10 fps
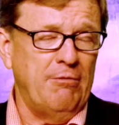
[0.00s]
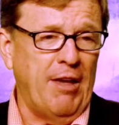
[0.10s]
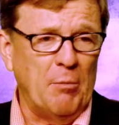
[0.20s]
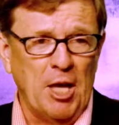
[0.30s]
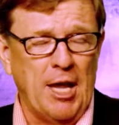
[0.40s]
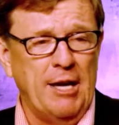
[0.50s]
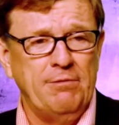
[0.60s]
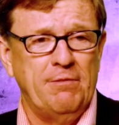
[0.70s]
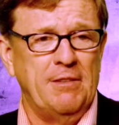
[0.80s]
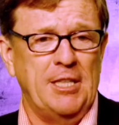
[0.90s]
Family
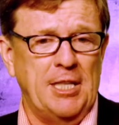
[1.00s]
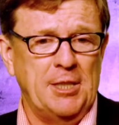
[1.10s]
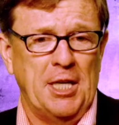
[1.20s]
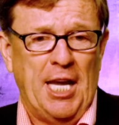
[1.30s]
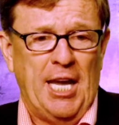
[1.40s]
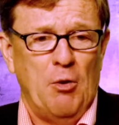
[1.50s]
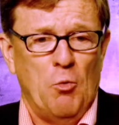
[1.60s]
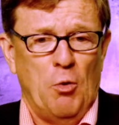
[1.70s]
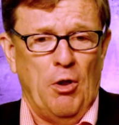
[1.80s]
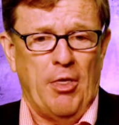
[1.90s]
Life today
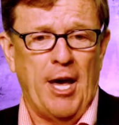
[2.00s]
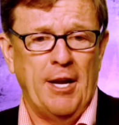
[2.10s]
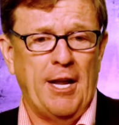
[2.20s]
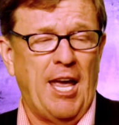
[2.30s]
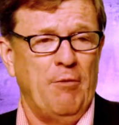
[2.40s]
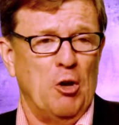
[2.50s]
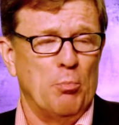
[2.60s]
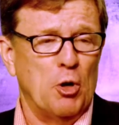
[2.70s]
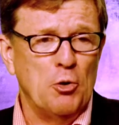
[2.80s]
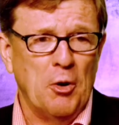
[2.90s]
without having a
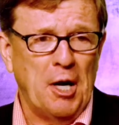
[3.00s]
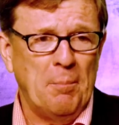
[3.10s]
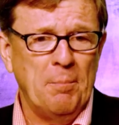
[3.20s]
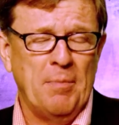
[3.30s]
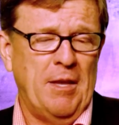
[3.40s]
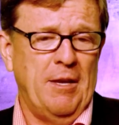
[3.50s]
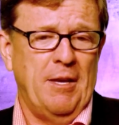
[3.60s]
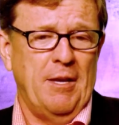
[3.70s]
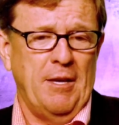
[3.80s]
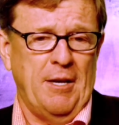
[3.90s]
program.
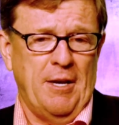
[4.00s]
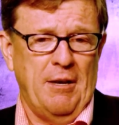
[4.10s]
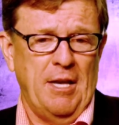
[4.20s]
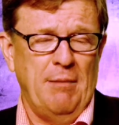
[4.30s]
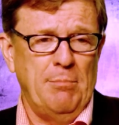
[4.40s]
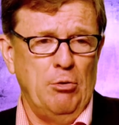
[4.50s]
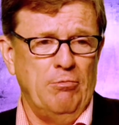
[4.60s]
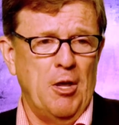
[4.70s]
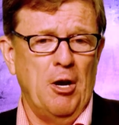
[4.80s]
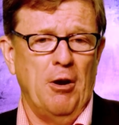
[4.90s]
He
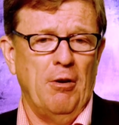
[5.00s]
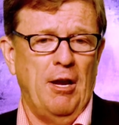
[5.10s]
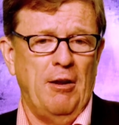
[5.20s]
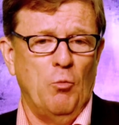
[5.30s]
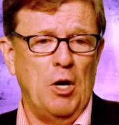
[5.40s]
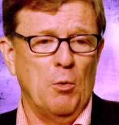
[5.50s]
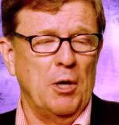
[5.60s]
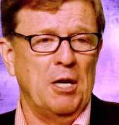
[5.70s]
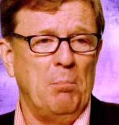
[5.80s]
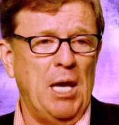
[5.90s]
moved there and we were in a